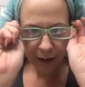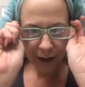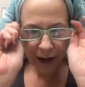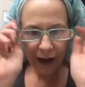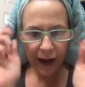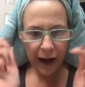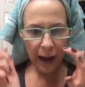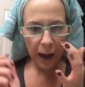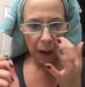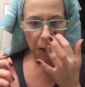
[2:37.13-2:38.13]

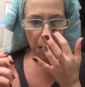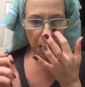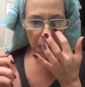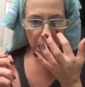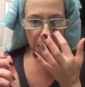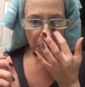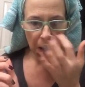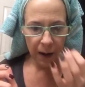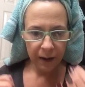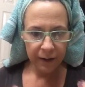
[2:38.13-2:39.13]
Hey, girl.
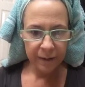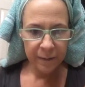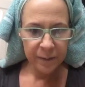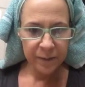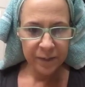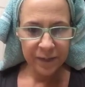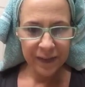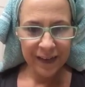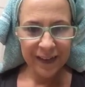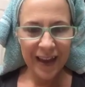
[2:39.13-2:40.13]

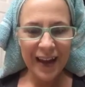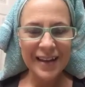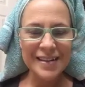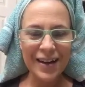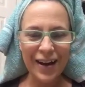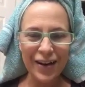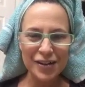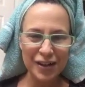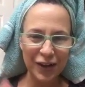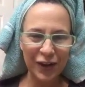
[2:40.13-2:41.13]
That is
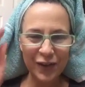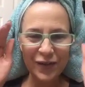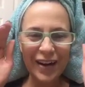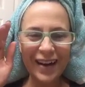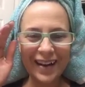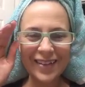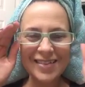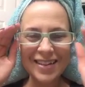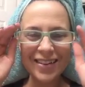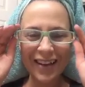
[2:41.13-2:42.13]
awesome. I'm
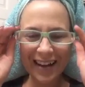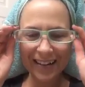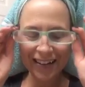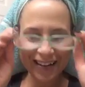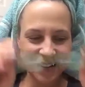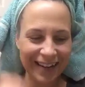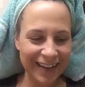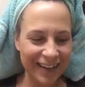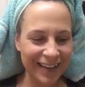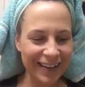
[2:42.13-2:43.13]
so glad you're in
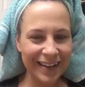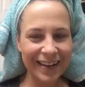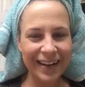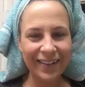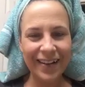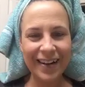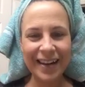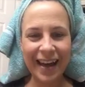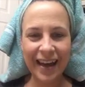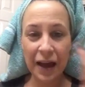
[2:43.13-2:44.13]
here. How are
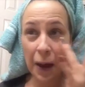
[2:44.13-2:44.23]
you?